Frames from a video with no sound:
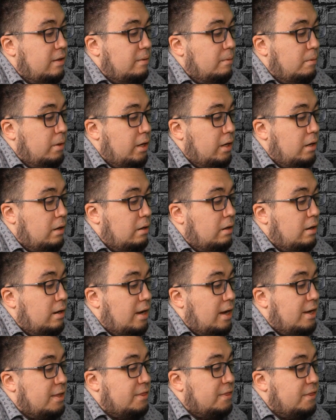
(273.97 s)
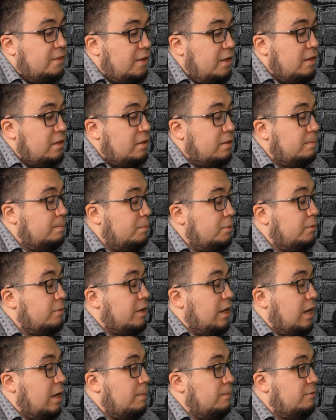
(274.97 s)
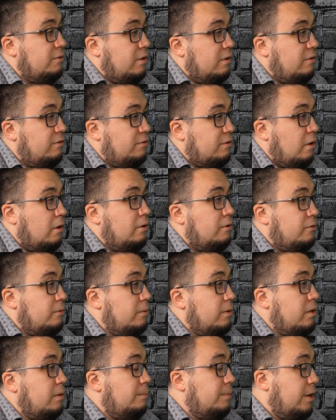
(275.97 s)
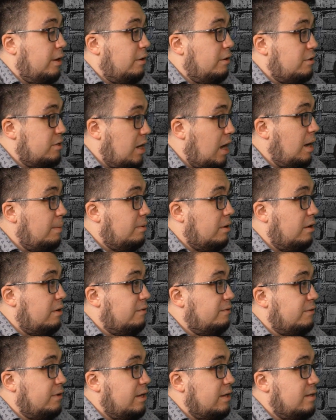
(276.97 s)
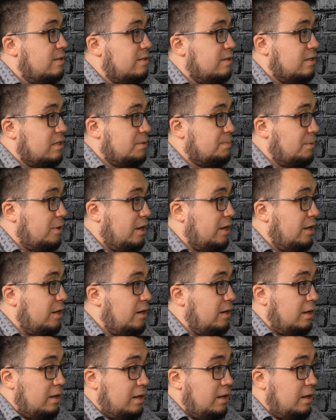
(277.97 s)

where I think the boot camps can start doing a better job of, is explaining